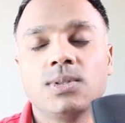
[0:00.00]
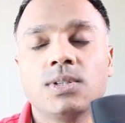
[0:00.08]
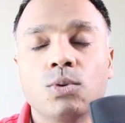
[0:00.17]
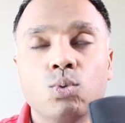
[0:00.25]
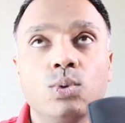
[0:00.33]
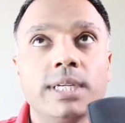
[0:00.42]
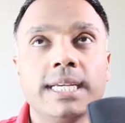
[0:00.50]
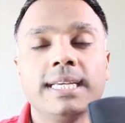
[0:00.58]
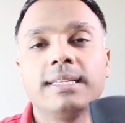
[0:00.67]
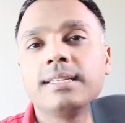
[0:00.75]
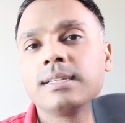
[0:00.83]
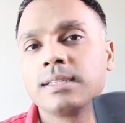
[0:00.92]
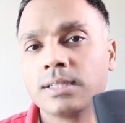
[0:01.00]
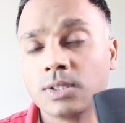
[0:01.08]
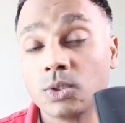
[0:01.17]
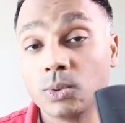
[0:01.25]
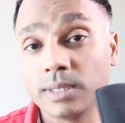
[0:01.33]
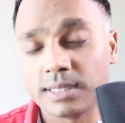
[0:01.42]
create that
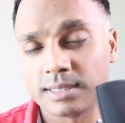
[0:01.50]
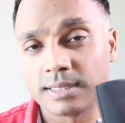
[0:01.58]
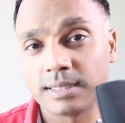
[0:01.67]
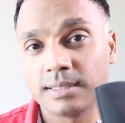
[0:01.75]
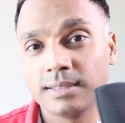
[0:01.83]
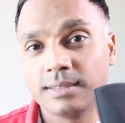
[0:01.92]
congruency